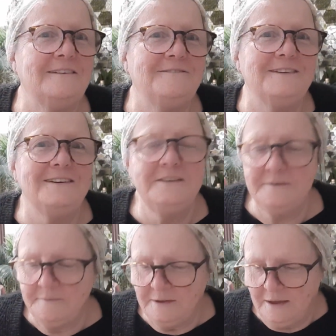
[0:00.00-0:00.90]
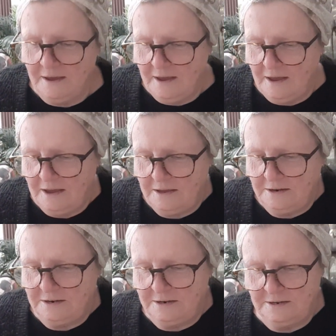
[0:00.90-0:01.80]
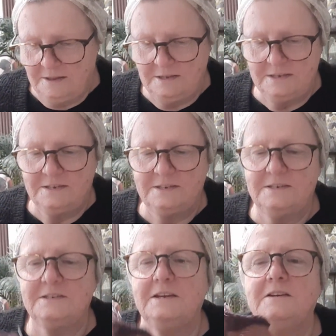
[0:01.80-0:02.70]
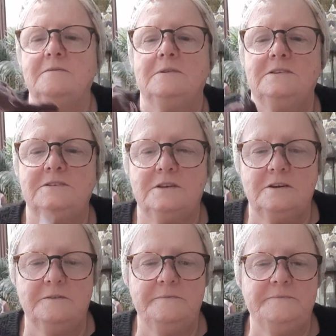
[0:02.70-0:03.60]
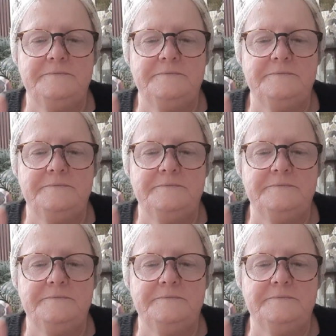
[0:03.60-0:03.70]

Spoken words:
lovely. And this is the second one, so